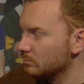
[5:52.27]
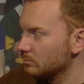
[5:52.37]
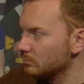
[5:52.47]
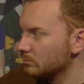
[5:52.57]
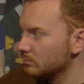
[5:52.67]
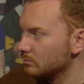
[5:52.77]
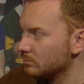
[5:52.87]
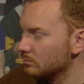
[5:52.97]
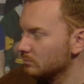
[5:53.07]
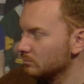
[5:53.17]

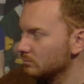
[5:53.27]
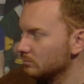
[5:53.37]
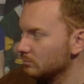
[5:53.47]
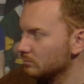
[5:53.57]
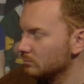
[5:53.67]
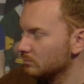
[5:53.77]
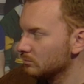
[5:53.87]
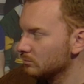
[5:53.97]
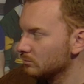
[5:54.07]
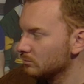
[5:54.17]

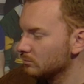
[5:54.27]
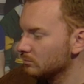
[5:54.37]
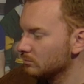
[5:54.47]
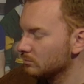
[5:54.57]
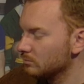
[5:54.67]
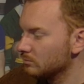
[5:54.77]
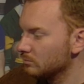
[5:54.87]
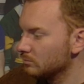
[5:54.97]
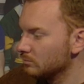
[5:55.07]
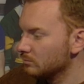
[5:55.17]

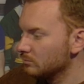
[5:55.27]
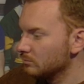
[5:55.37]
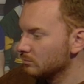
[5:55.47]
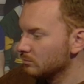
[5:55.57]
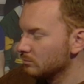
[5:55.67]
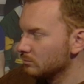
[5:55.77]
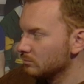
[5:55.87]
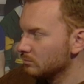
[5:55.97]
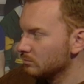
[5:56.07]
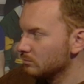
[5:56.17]

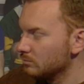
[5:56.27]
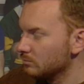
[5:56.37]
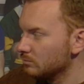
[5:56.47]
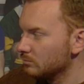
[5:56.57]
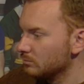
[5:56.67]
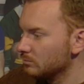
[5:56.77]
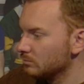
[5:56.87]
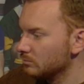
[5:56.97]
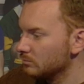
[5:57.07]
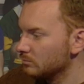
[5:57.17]

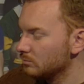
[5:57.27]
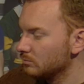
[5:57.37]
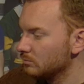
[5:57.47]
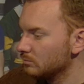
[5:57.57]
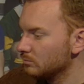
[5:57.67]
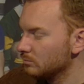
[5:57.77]
(silent)